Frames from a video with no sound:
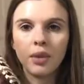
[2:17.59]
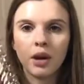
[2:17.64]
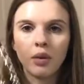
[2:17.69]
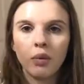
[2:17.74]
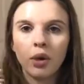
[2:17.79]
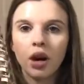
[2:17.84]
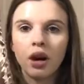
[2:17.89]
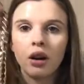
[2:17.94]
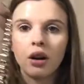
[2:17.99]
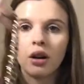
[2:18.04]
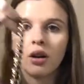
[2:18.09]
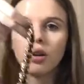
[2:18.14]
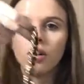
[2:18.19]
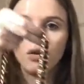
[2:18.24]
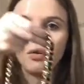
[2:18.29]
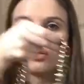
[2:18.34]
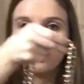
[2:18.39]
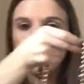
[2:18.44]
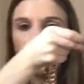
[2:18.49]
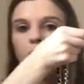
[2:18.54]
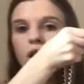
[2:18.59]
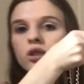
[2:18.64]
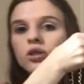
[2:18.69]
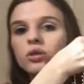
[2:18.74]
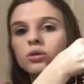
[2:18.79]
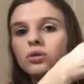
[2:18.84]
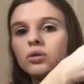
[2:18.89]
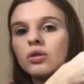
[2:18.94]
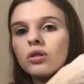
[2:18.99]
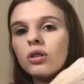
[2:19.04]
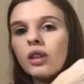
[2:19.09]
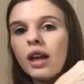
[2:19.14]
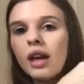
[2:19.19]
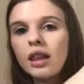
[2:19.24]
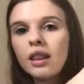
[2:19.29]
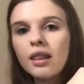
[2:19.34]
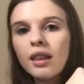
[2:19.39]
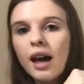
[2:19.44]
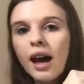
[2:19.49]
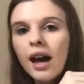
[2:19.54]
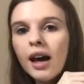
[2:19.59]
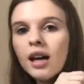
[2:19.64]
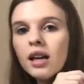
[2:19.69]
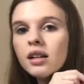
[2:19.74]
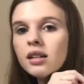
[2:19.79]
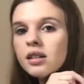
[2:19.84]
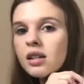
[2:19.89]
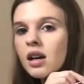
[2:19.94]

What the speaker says: and wear it over my shoulder like that,